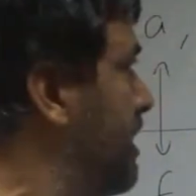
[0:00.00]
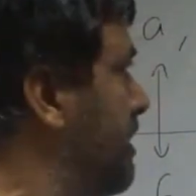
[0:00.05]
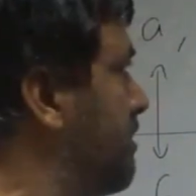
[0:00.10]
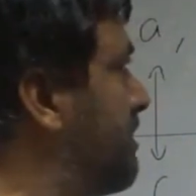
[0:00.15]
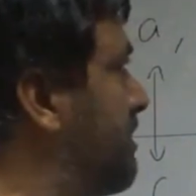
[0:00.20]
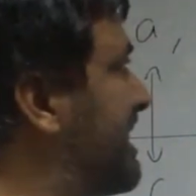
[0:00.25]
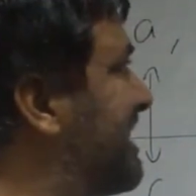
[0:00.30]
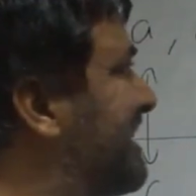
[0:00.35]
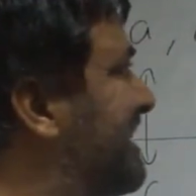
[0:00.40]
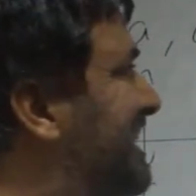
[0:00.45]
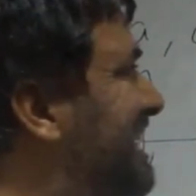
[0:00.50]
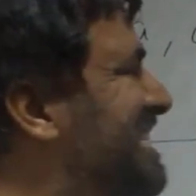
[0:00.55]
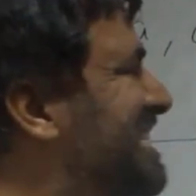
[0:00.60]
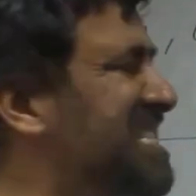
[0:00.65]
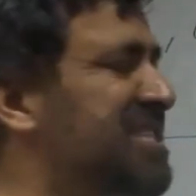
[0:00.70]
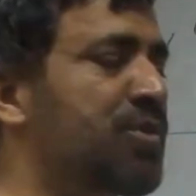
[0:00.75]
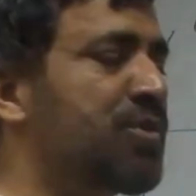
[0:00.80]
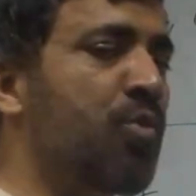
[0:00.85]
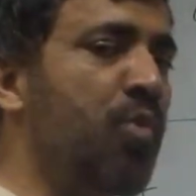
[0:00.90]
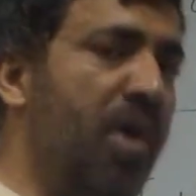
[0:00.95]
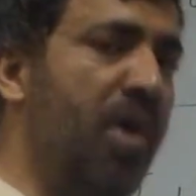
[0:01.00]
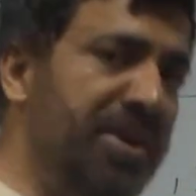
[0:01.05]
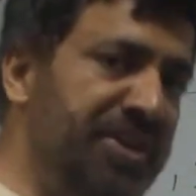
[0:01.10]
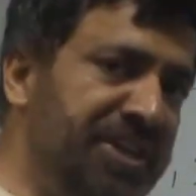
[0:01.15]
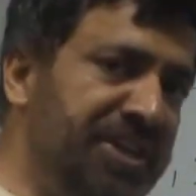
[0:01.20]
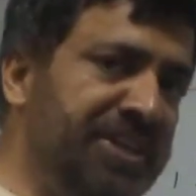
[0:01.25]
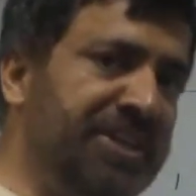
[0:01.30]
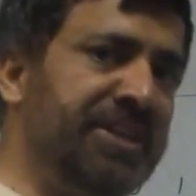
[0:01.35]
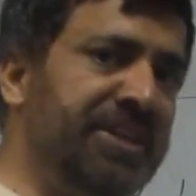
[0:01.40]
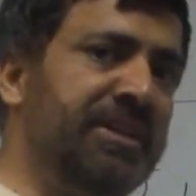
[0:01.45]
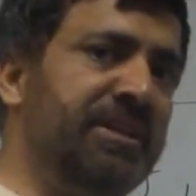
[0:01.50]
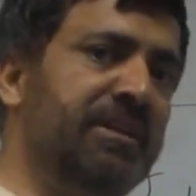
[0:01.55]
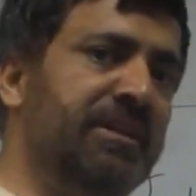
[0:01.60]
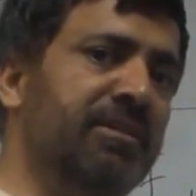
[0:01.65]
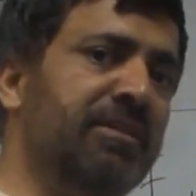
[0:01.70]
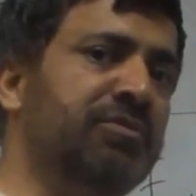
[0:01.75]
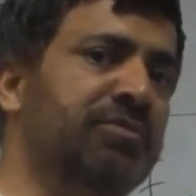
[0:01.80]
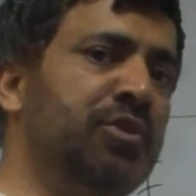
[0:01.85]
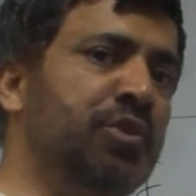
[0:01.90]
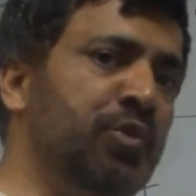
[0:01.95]
but this quantity
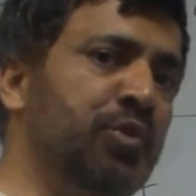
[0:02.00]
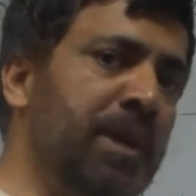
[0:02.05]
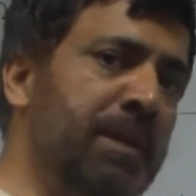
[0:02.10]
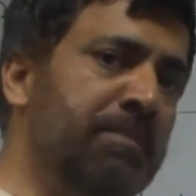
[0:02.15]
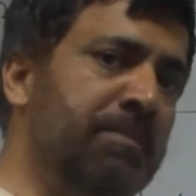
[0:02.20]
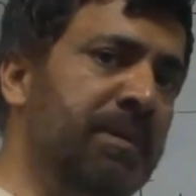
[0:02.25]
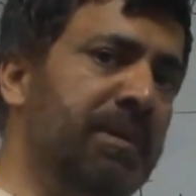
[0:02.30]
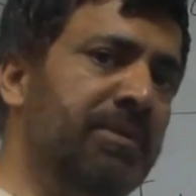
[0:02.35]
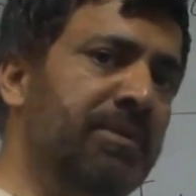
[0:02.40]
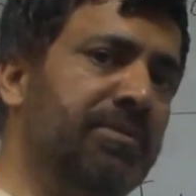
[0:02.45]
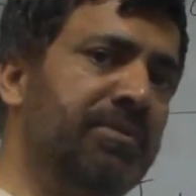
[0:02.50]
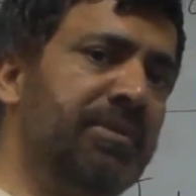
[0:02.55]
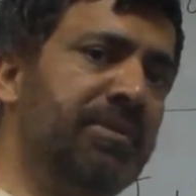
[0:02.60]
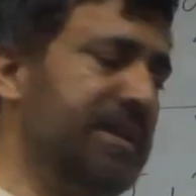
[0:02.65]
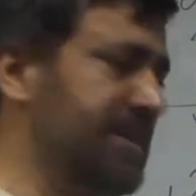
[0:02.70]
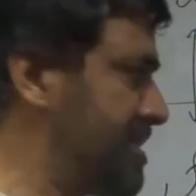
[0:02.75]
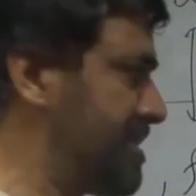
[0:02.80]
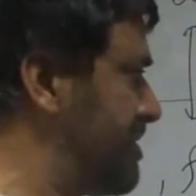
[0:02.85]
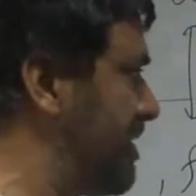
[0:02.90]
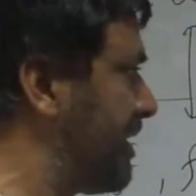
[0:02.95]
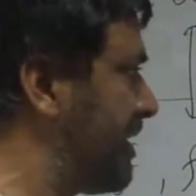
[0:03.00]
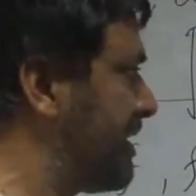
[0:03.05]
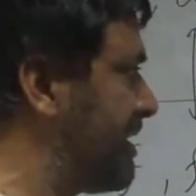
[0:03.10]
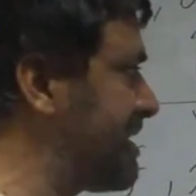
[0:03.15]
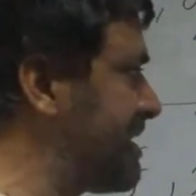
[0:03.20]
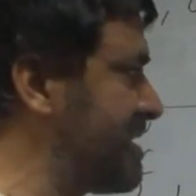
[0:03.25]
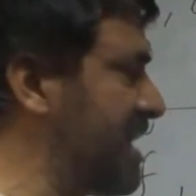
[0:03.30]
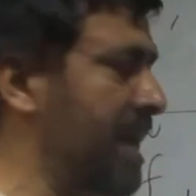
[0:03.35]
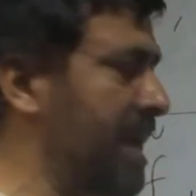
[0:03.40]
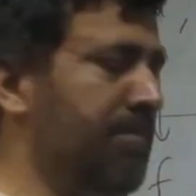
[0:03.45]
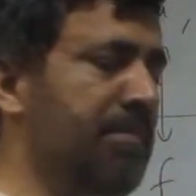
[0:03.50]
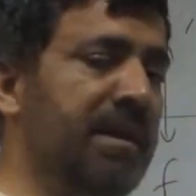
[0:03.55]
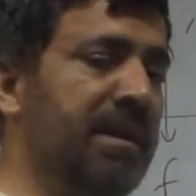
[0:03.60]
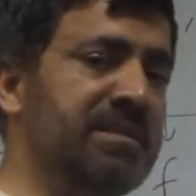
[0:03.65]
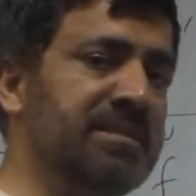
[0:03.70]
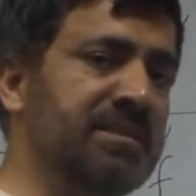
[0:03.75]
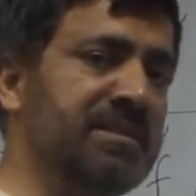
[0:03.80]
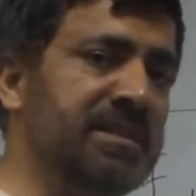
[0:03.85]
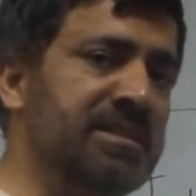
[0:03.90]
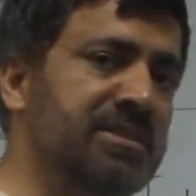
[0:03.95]
of 2 apples is not the same
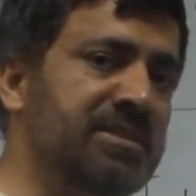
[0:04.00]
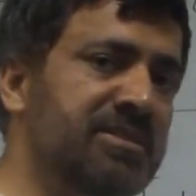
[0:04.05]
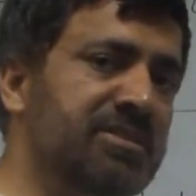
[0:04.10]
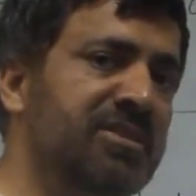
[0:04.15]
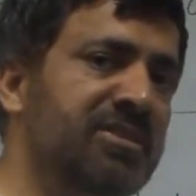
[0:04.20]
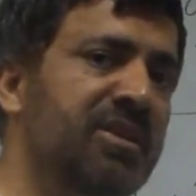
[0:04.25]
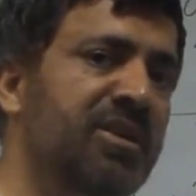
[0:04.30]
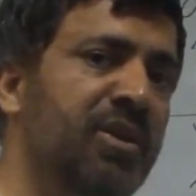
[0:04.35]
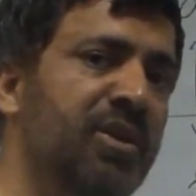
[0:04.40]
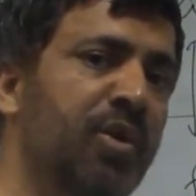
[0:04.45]
as this